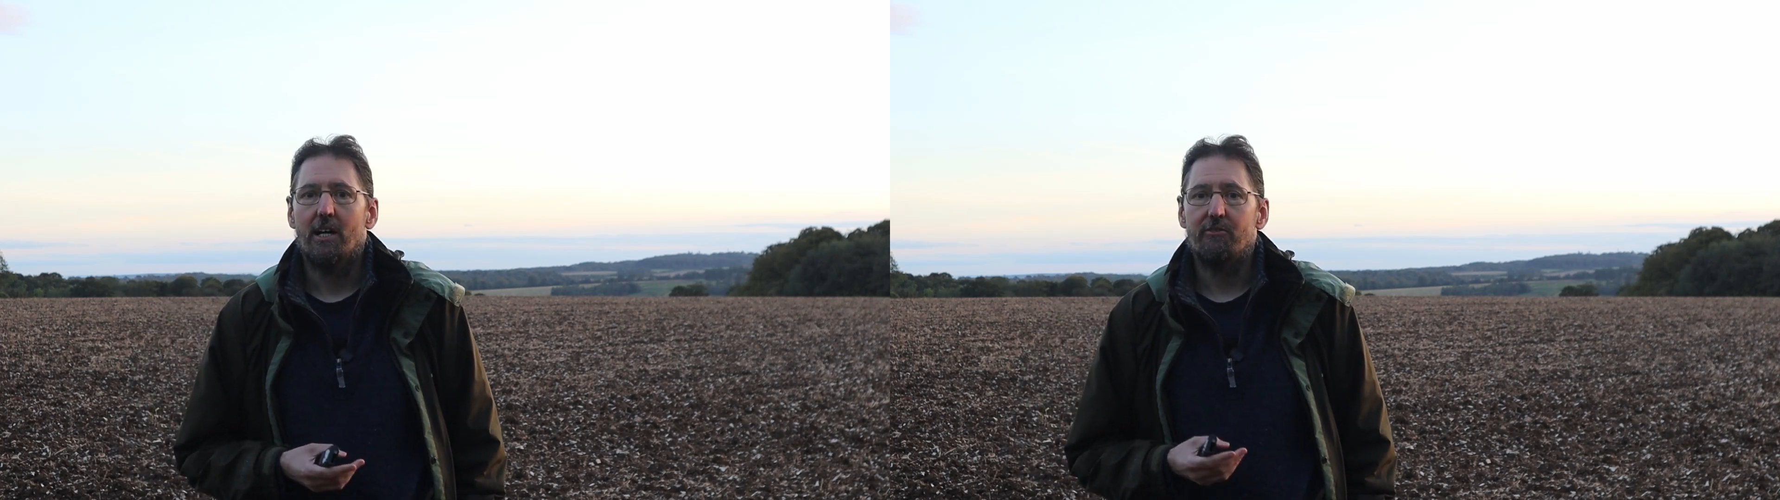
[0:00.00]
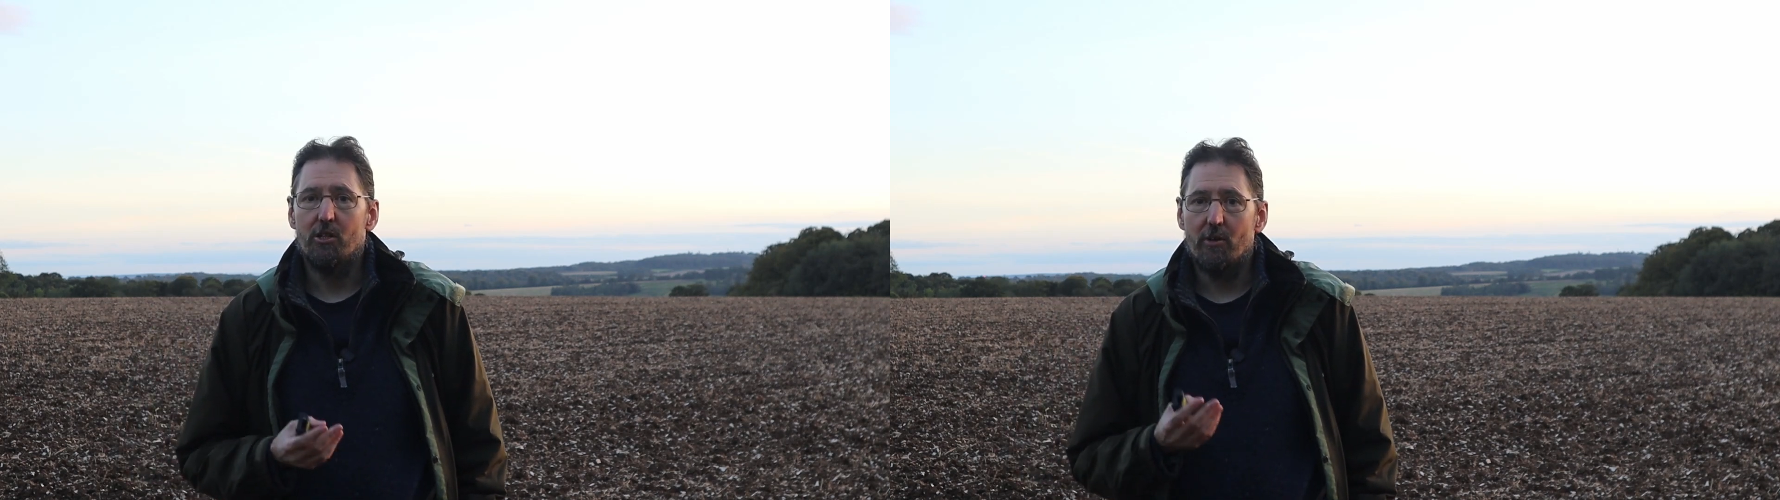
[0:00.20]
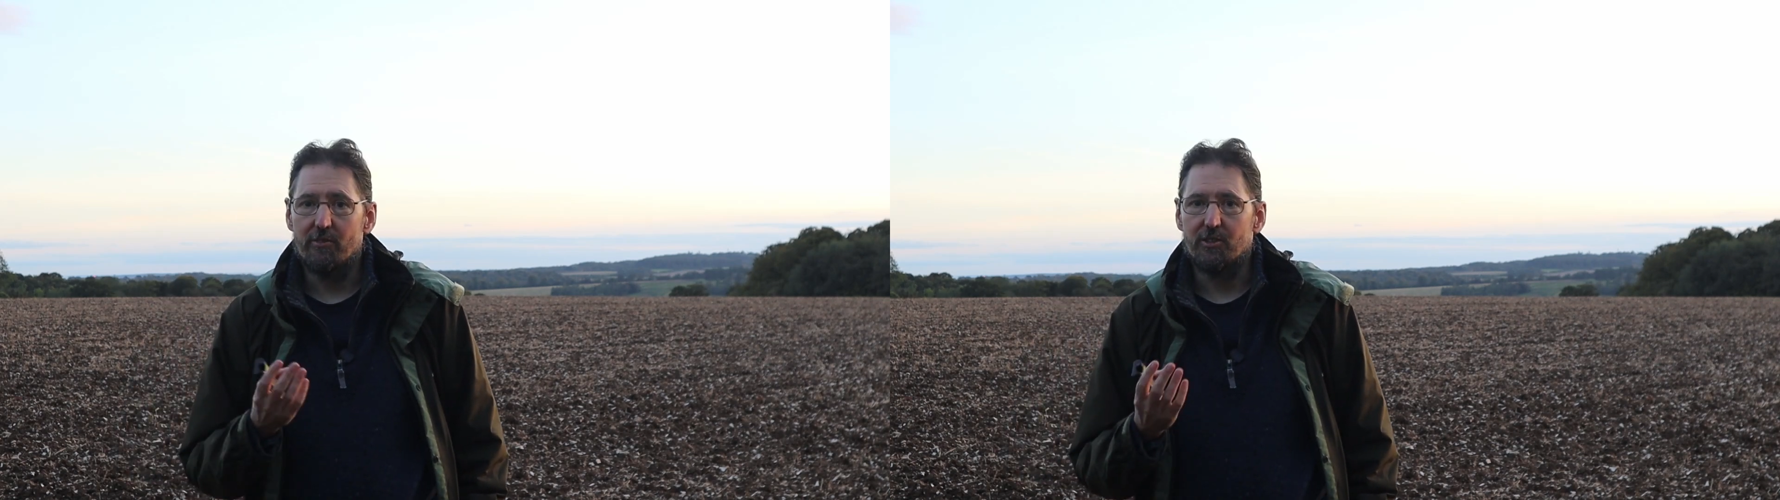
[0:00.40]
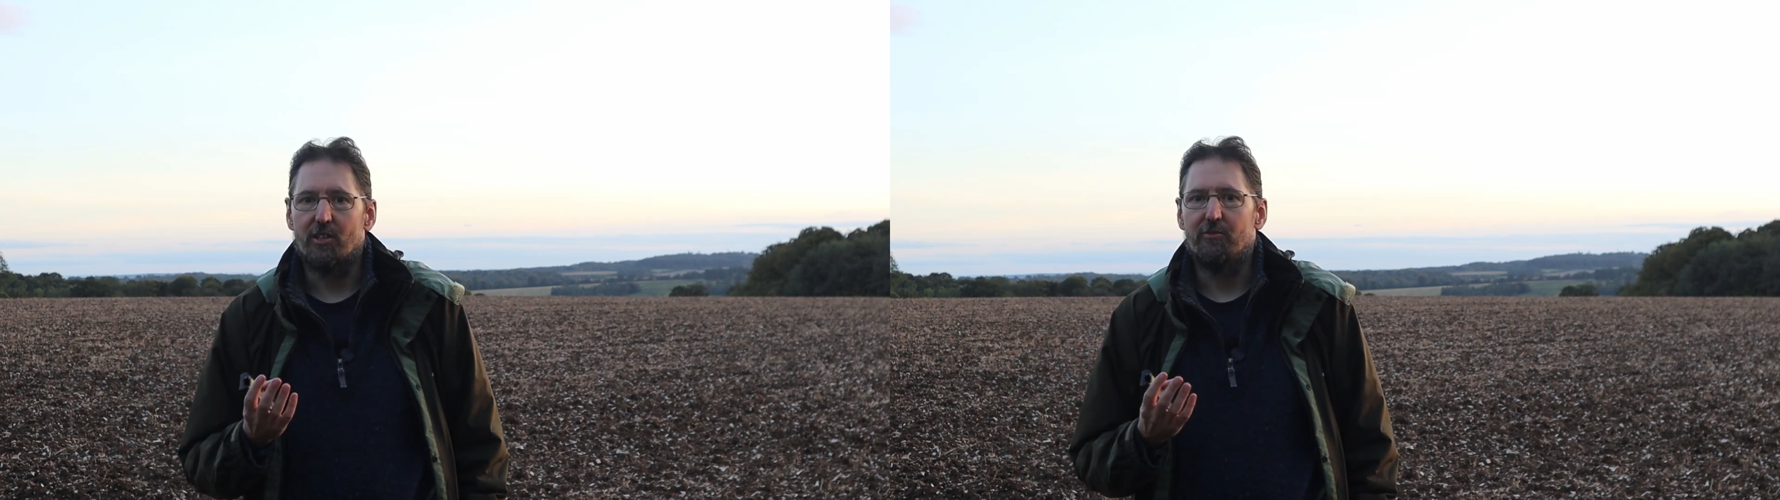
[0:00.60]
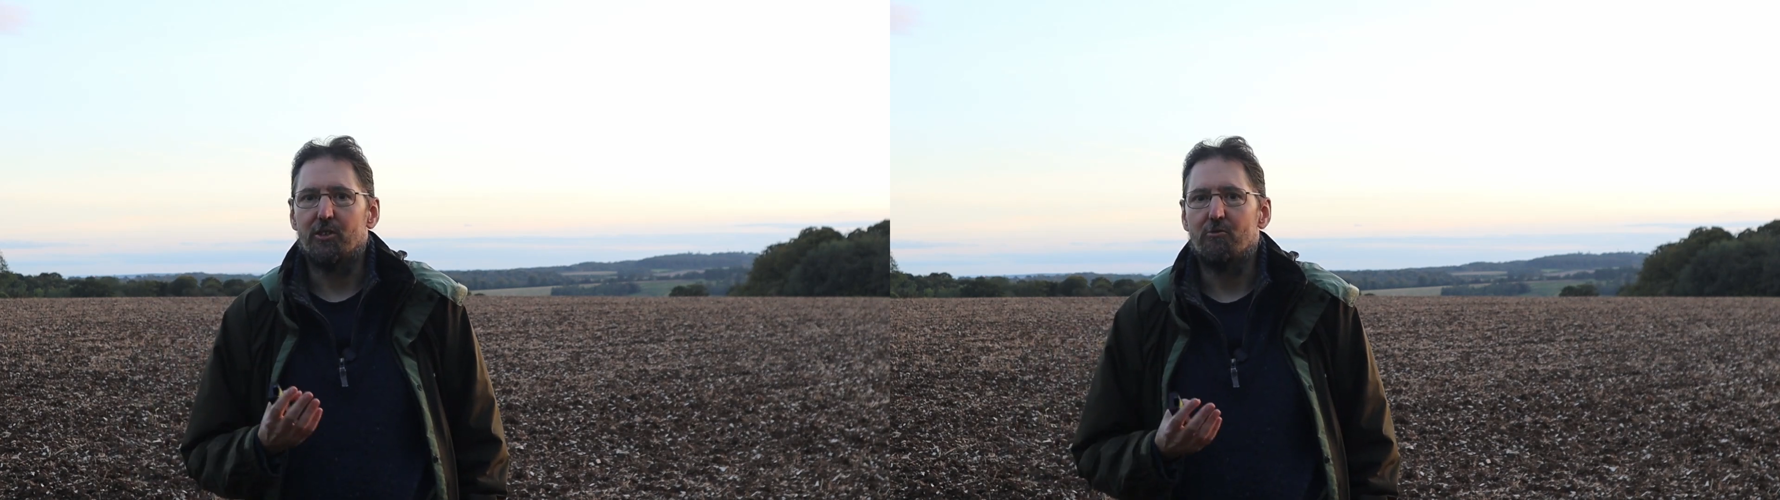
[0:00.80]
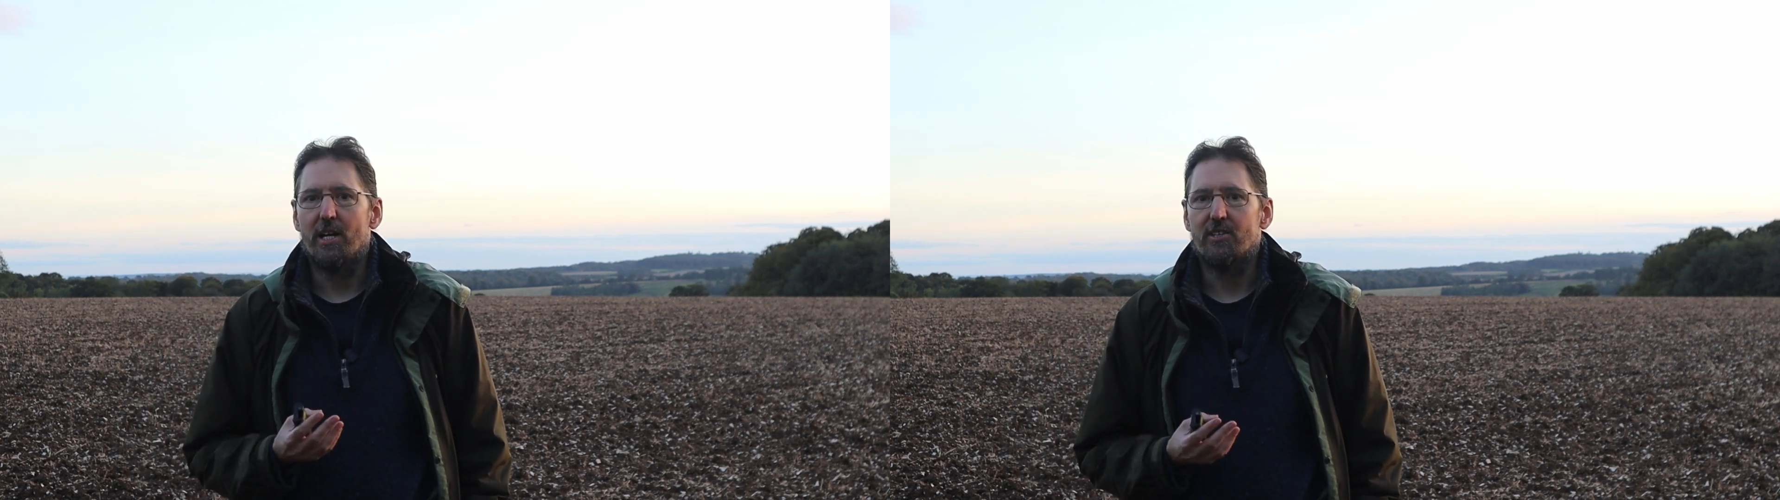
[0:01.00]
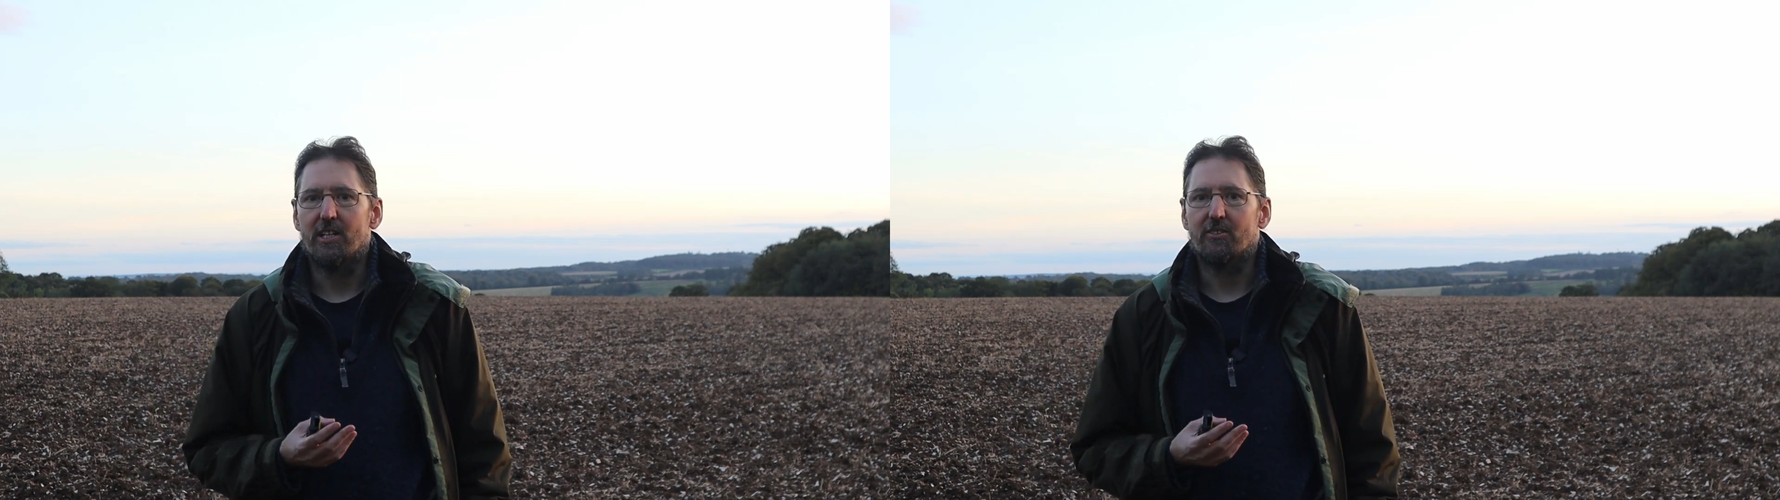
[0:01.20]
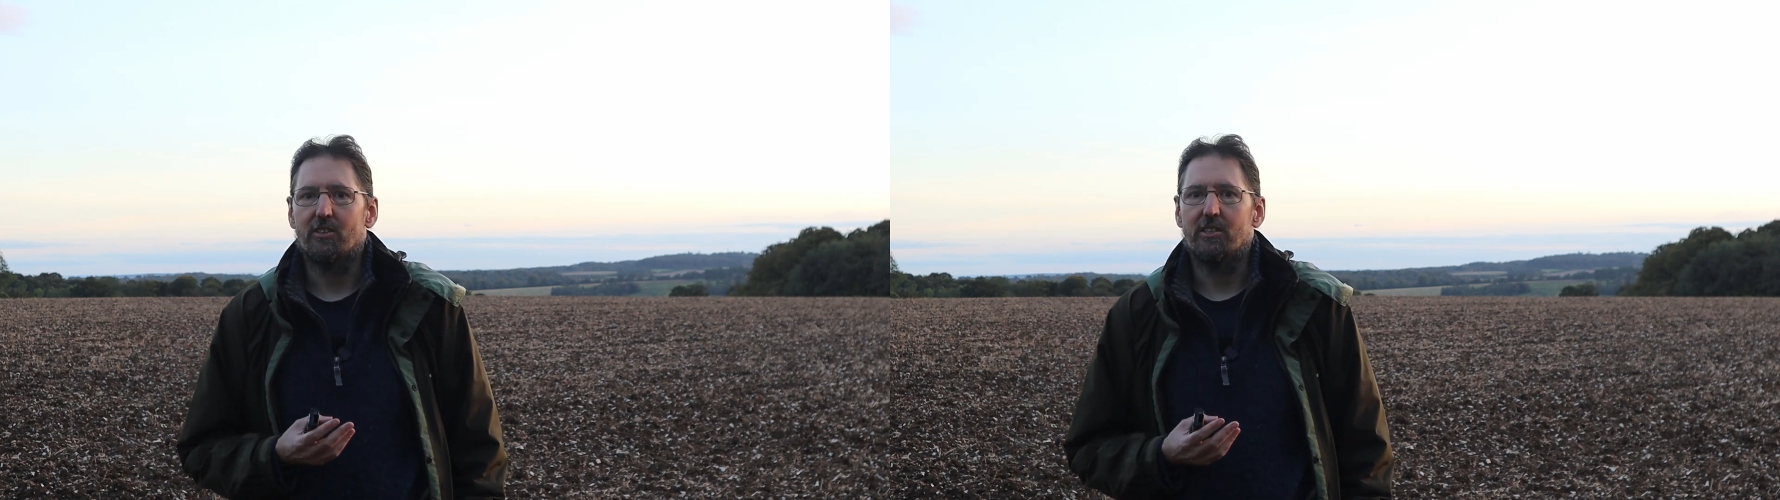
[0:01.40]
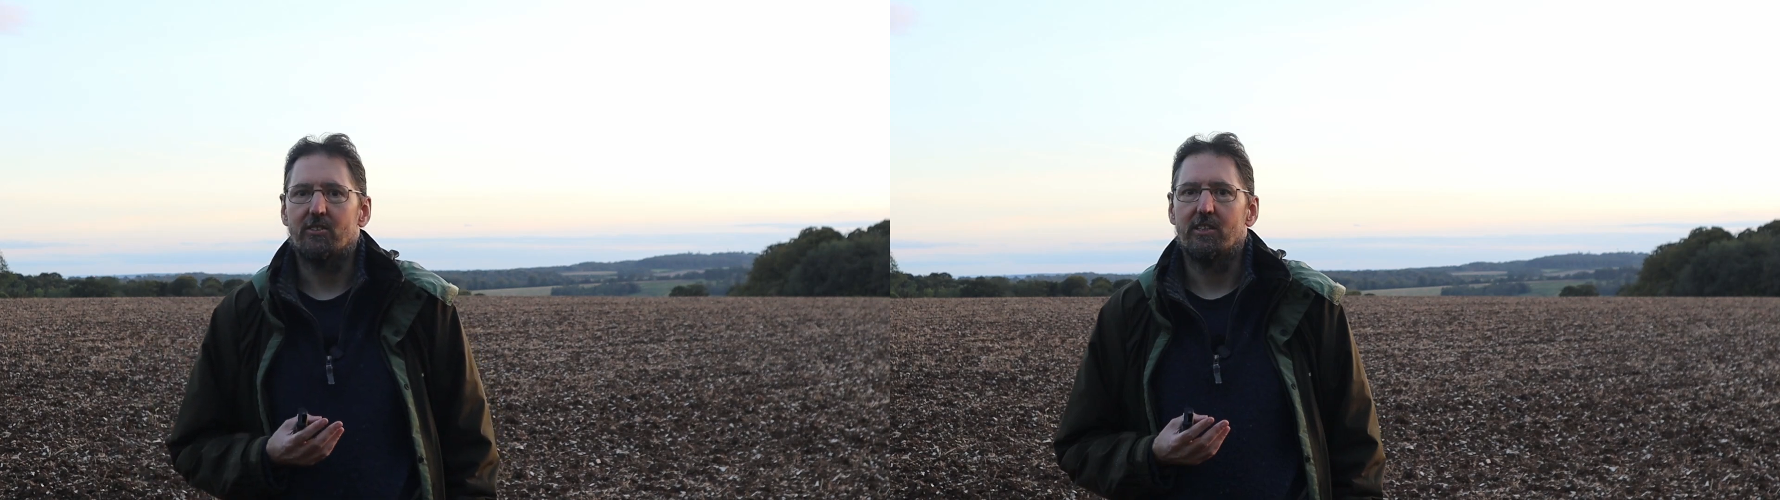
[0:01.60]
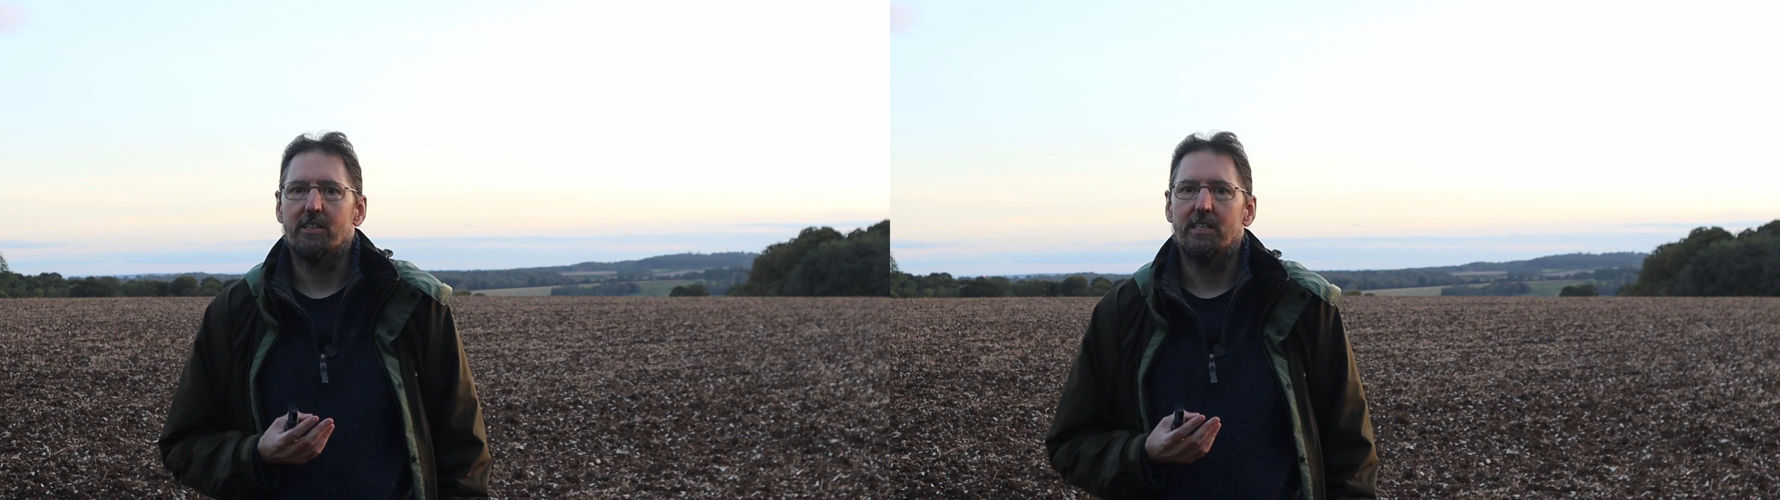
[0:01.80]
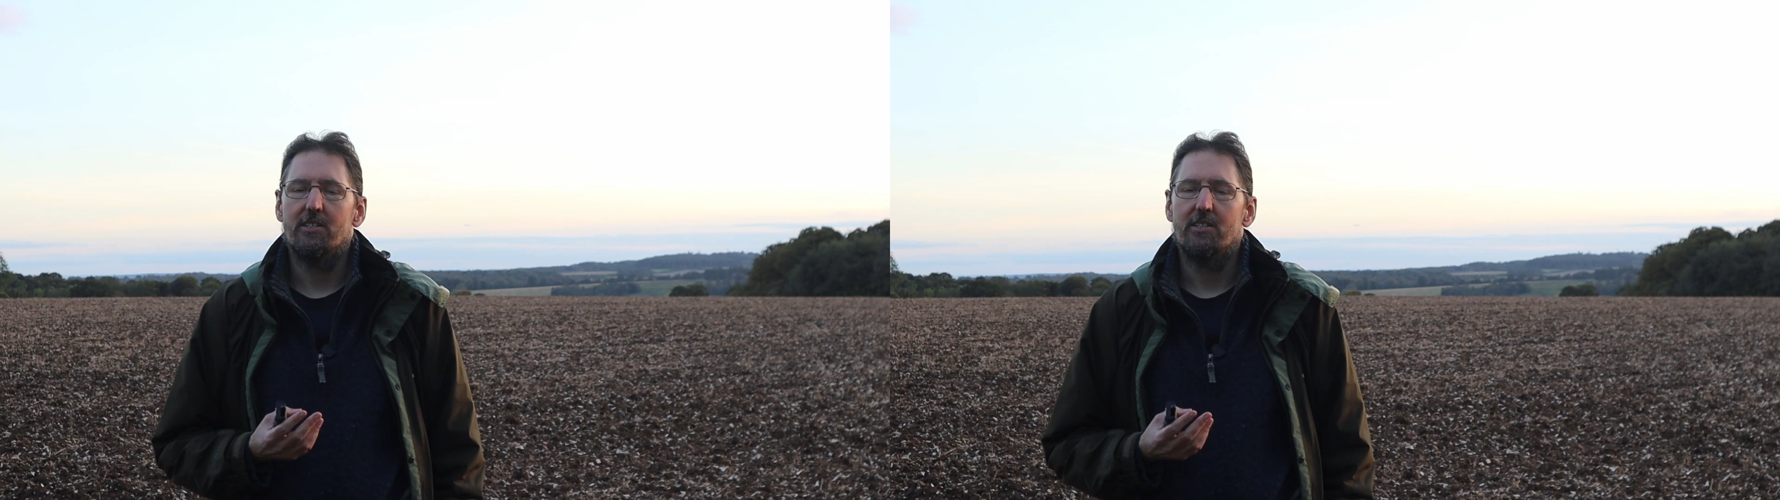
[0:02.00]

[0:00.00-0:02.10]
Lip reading: Have you ever suffered range anxiety?